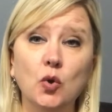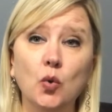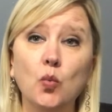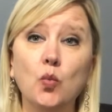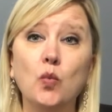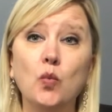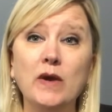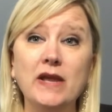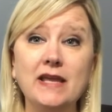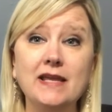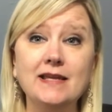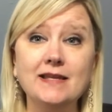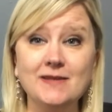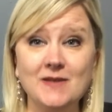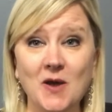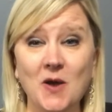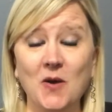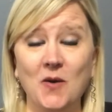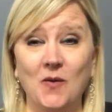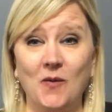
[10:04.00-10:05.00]
we
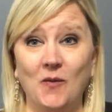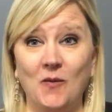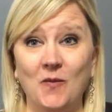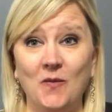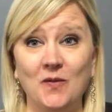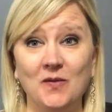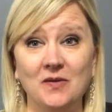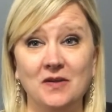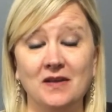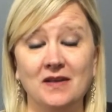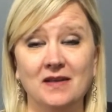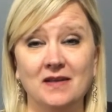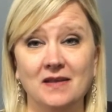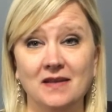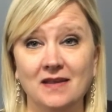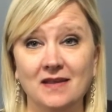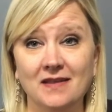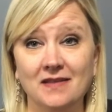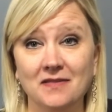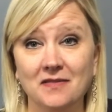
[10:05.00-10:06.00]
know
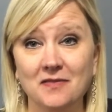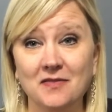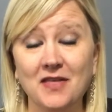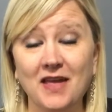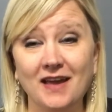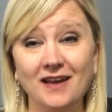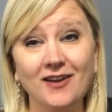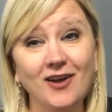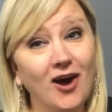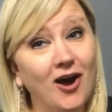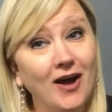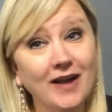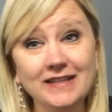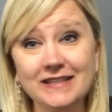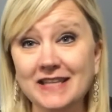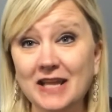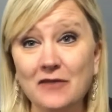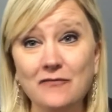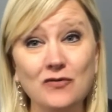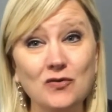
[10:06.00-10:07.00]
that God
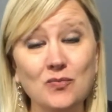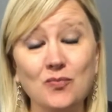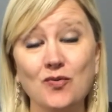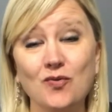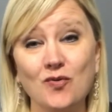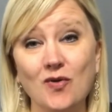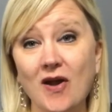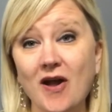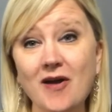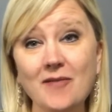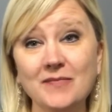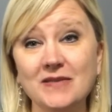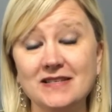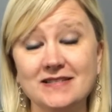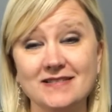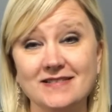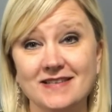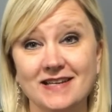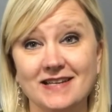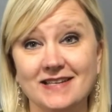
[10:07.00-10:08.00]
never
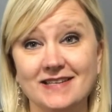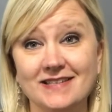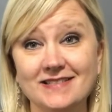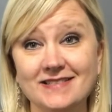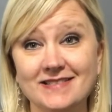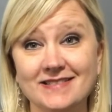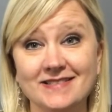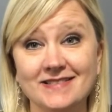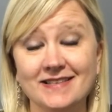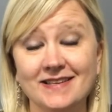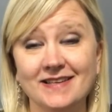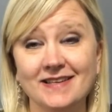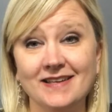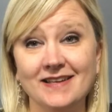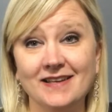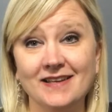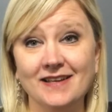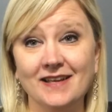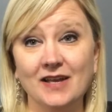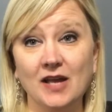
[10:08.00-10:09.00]
promised us
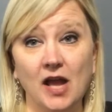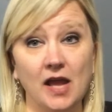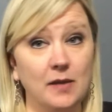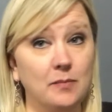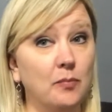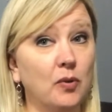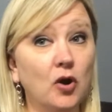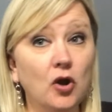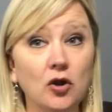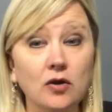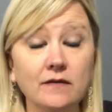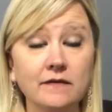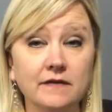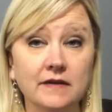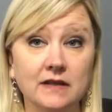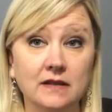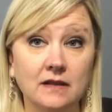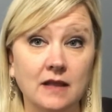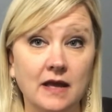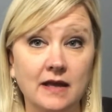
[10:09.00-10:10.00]
a
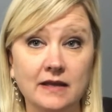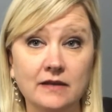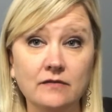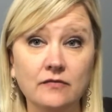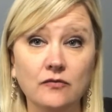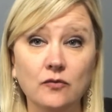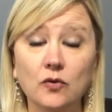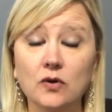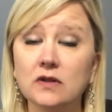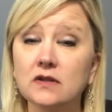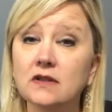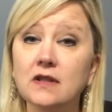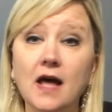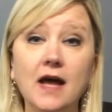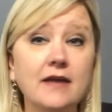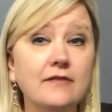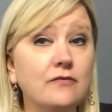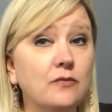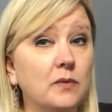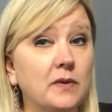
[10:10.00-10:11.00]
perfect life or a
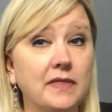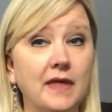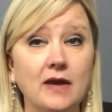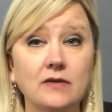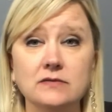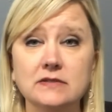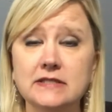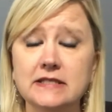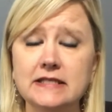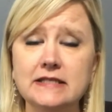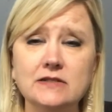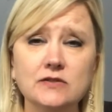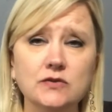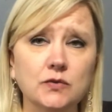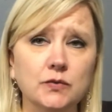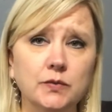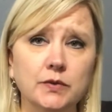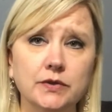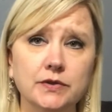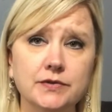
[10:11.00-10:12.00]
life without
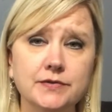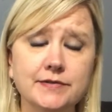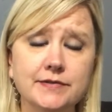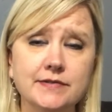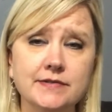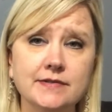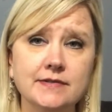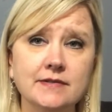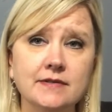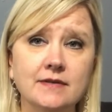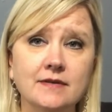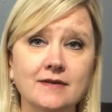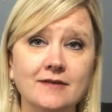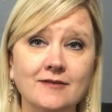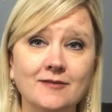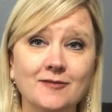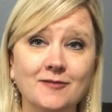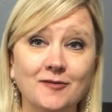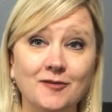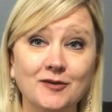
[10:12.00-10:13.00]
detours
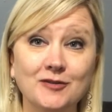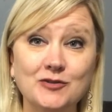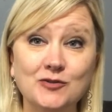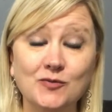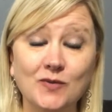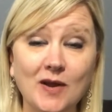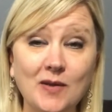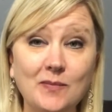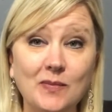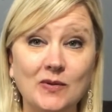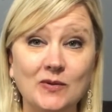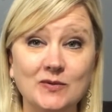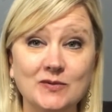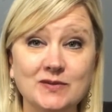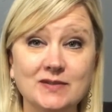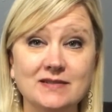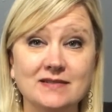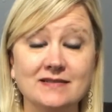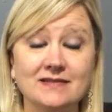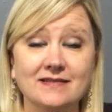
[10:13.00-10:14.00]
or
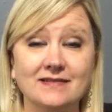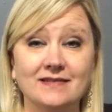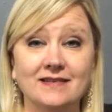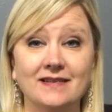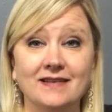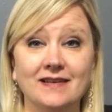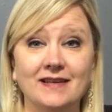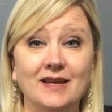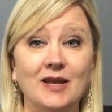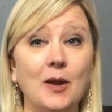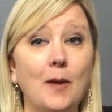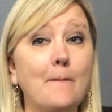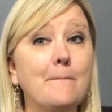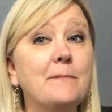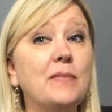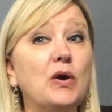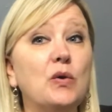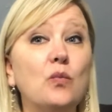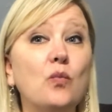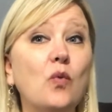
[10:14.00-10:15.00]
troubles.
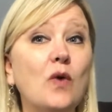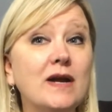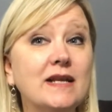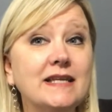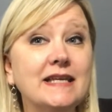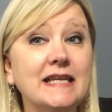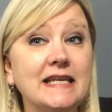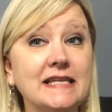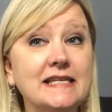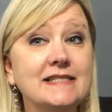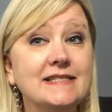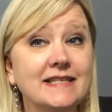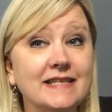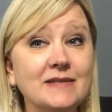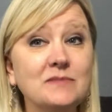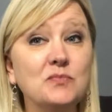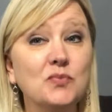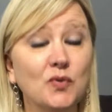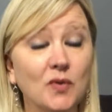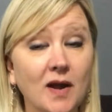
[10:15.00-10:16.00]
But what He
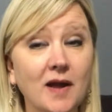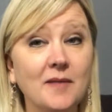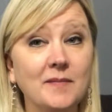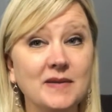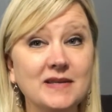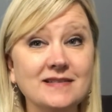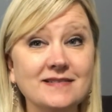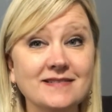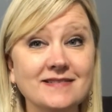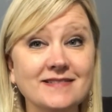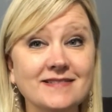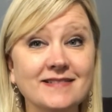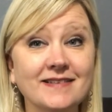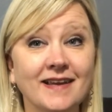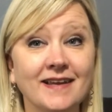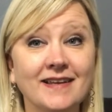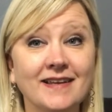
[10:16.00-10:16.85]
did promise